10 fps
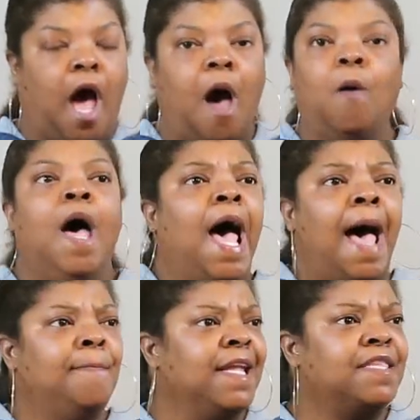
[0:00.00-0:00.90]

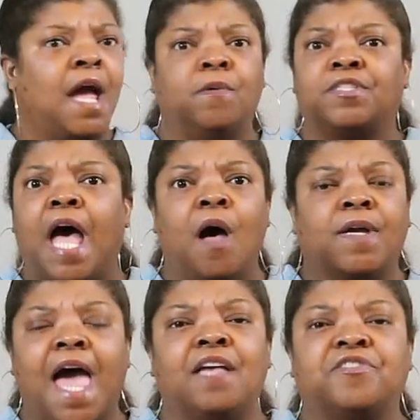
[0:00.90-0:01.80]
I mean, there was
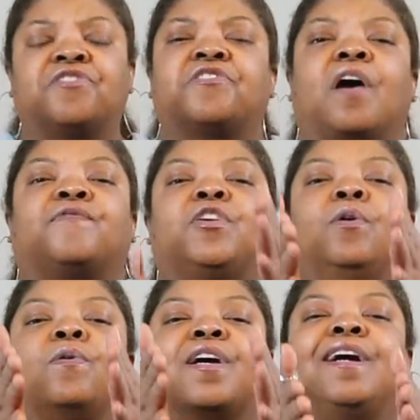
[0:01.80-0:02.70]
all kinds of stuff
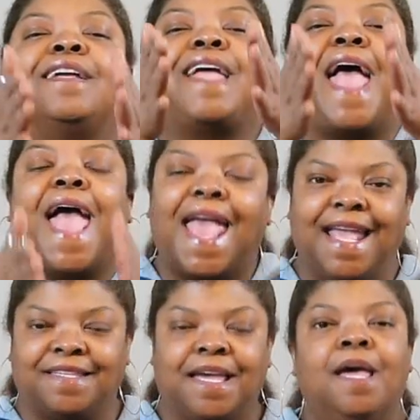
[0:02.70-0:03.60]
you could have
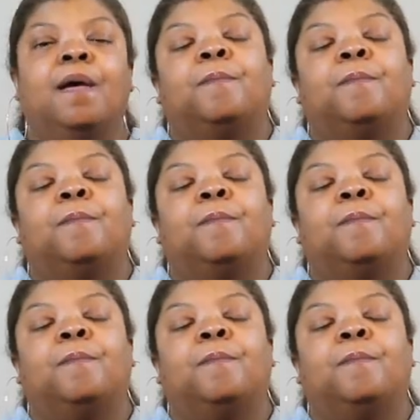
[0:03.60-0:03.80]
ate,